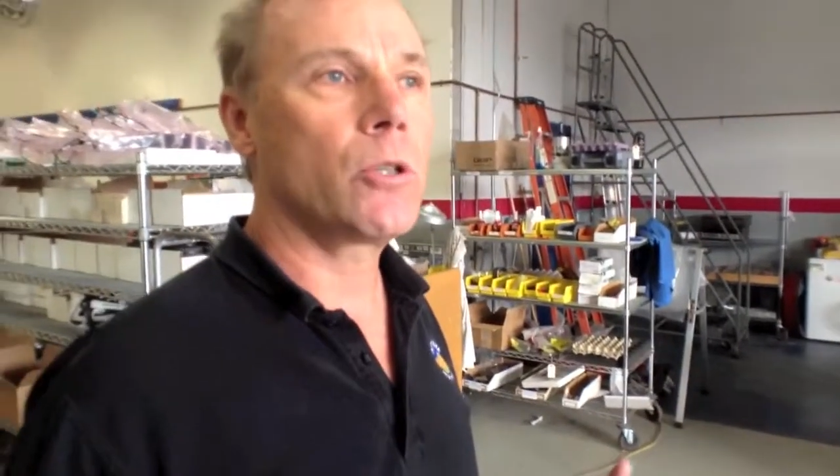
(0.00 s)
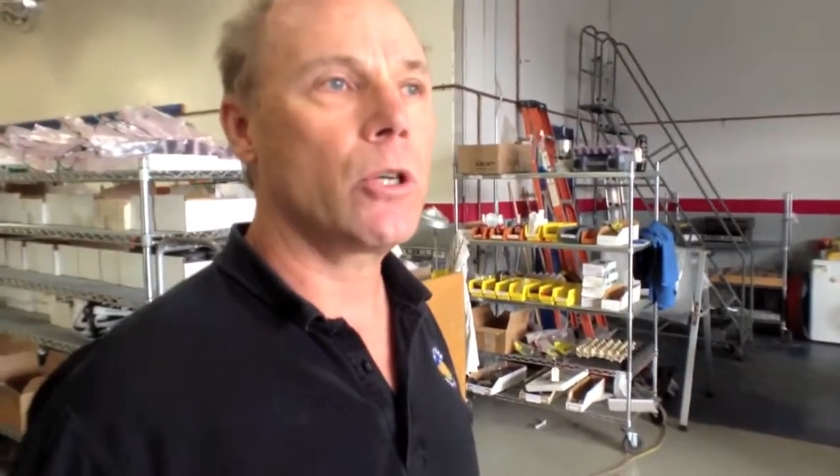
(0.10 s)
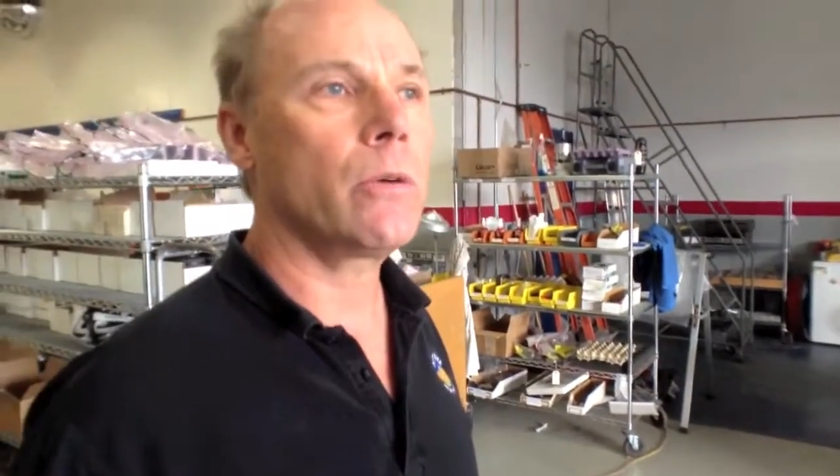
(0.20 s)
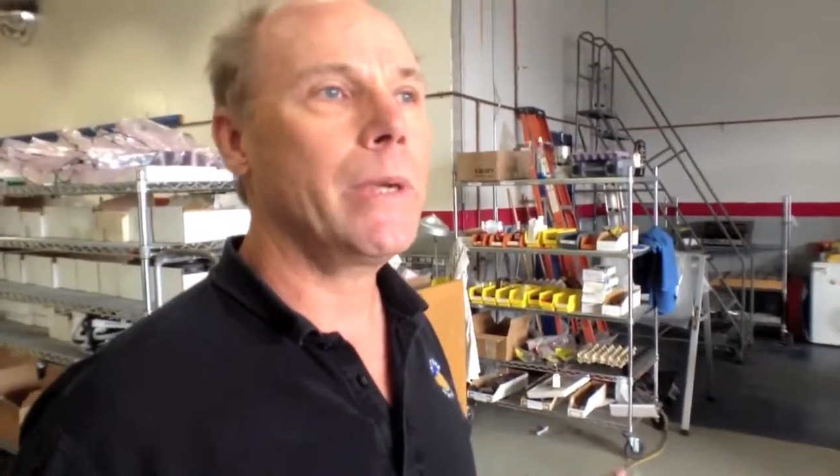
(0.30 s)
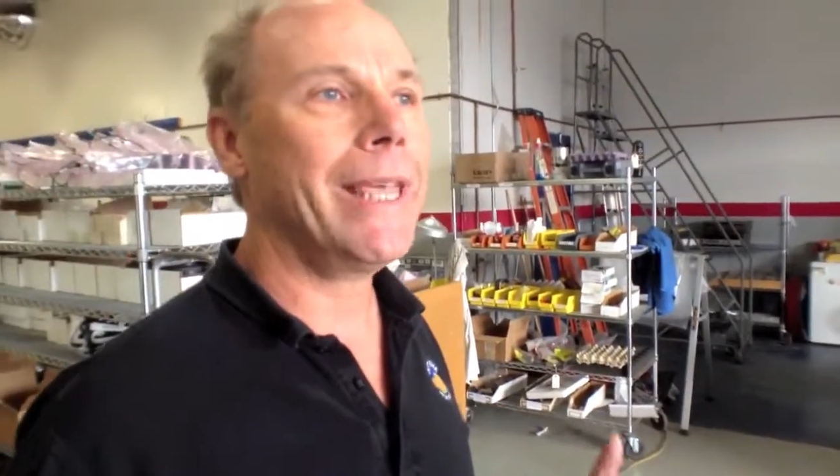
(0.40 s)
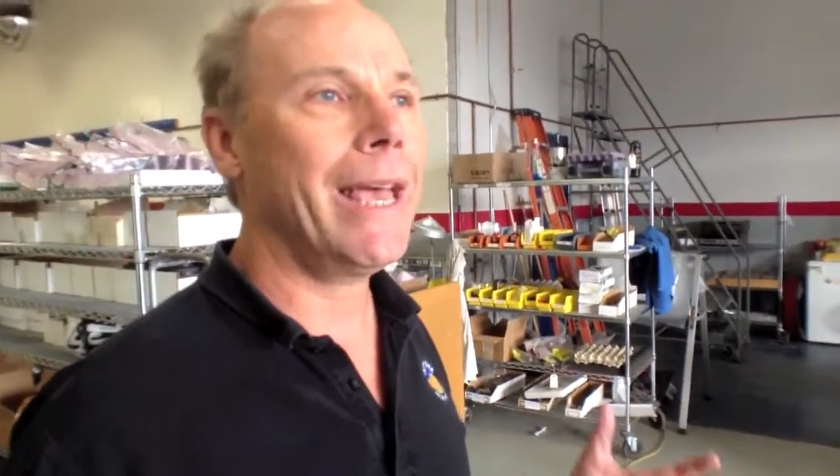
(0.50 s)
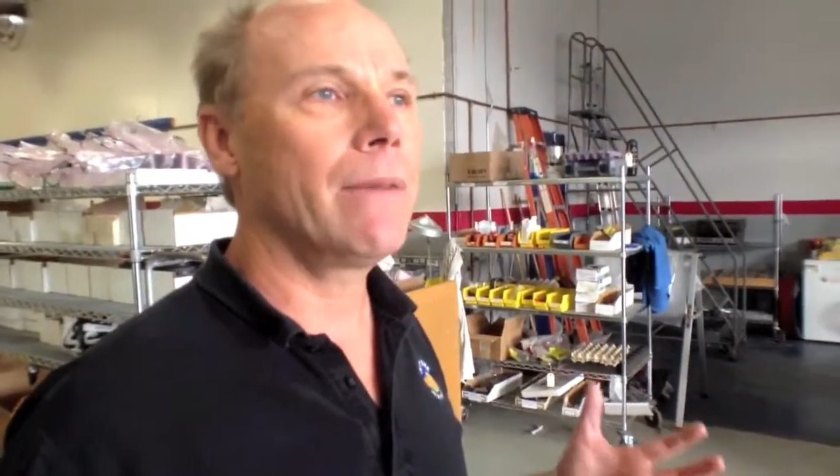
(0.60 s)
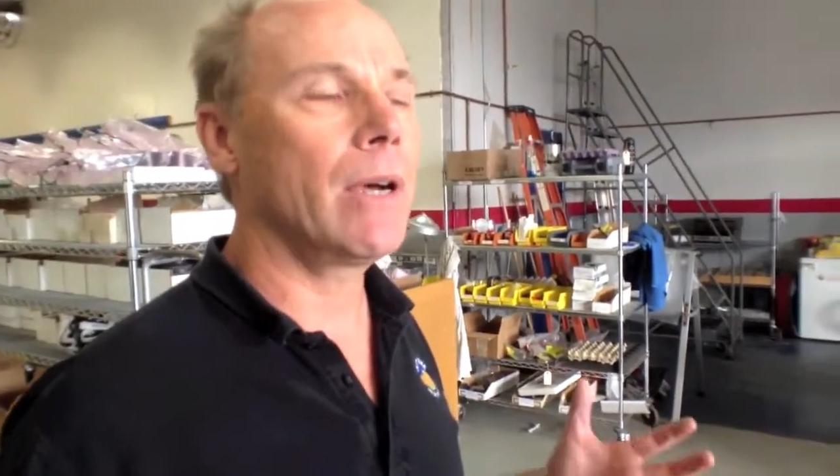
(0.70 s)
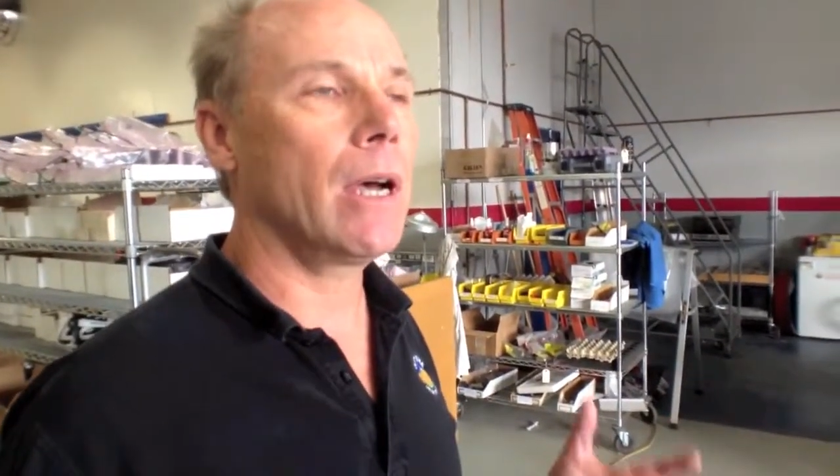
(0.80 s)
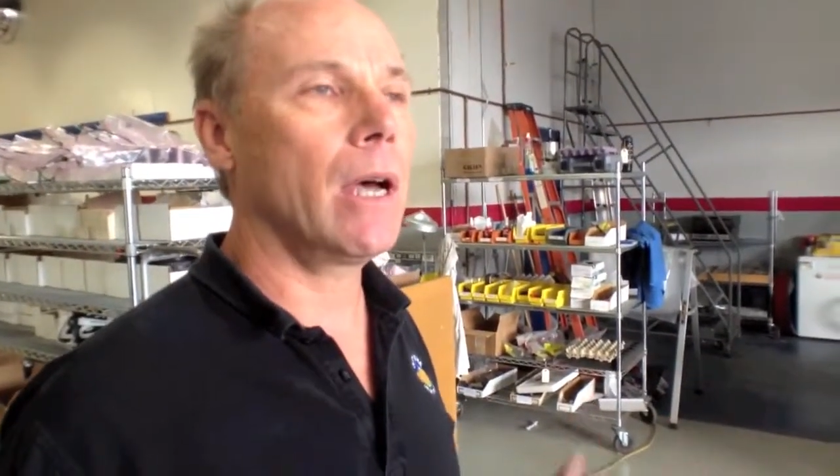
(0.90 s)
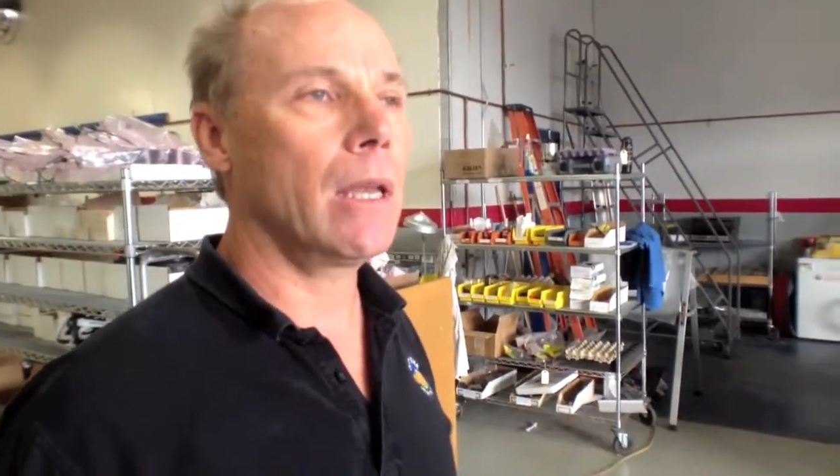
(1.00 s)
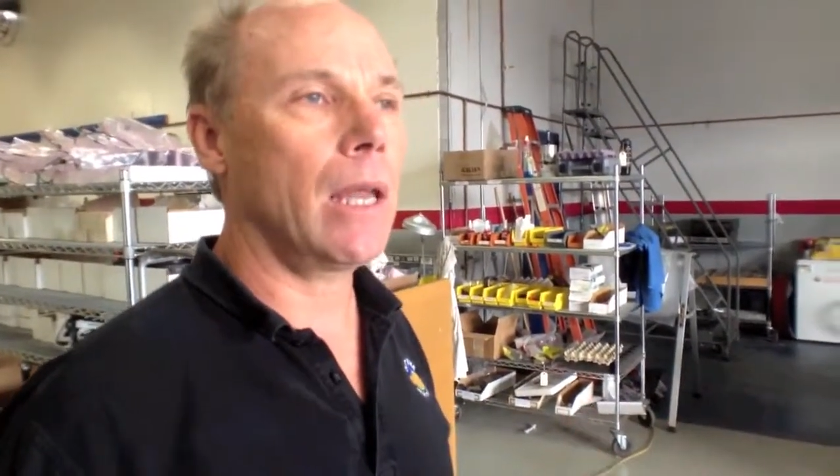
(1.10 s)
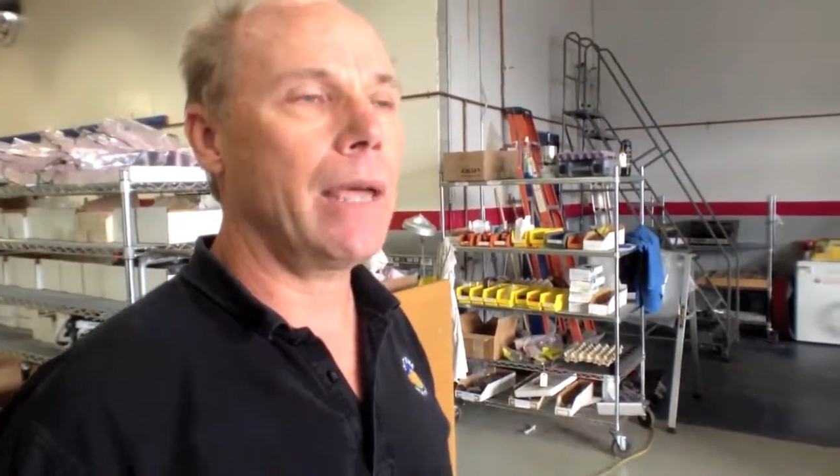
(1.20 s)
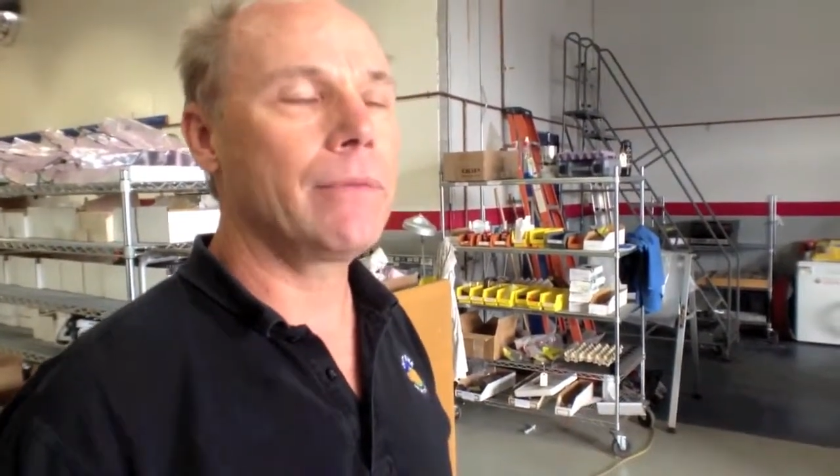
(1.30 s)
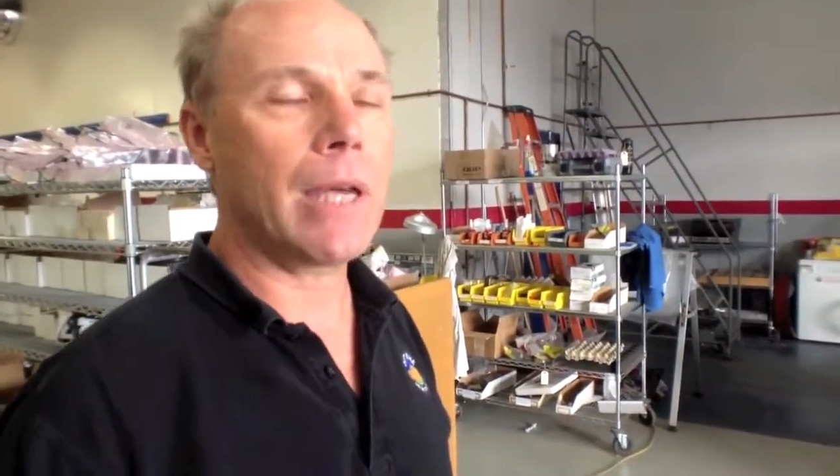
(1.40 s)
Sure. We have a
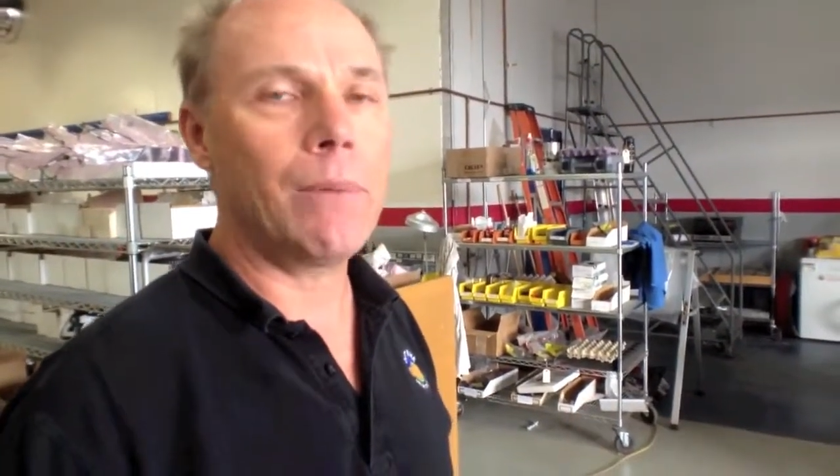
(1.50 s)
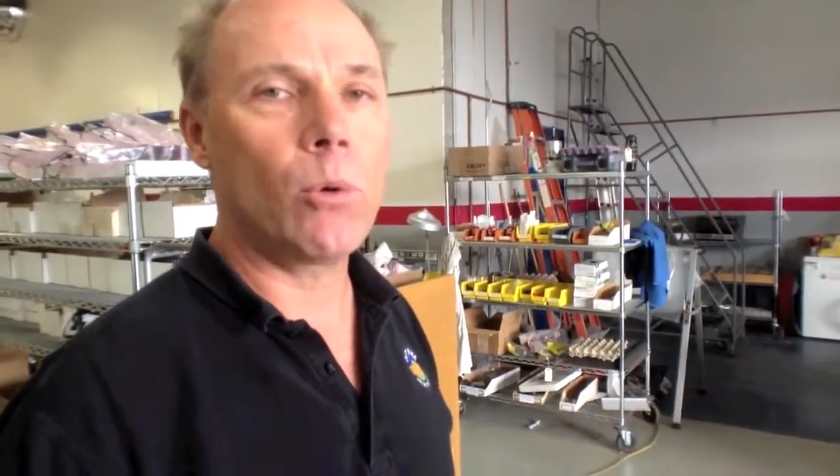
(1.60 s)
lifetime